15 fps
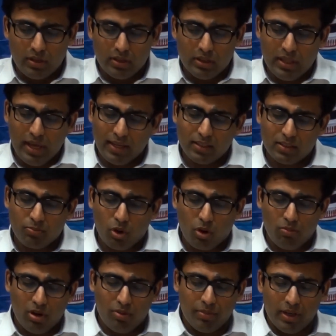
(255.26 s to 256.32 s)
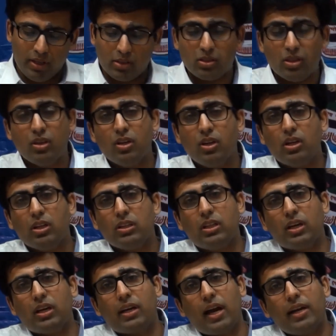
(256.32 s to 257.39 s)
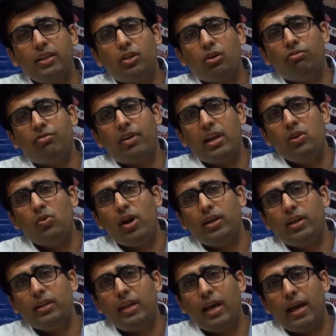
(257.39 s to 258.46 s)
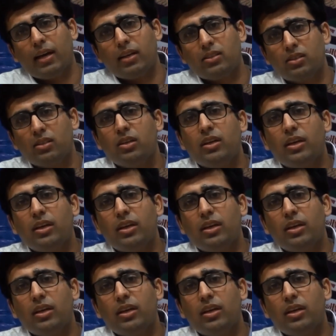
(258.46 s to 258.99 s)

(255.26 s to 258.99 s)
Next problem is the credit of value added tax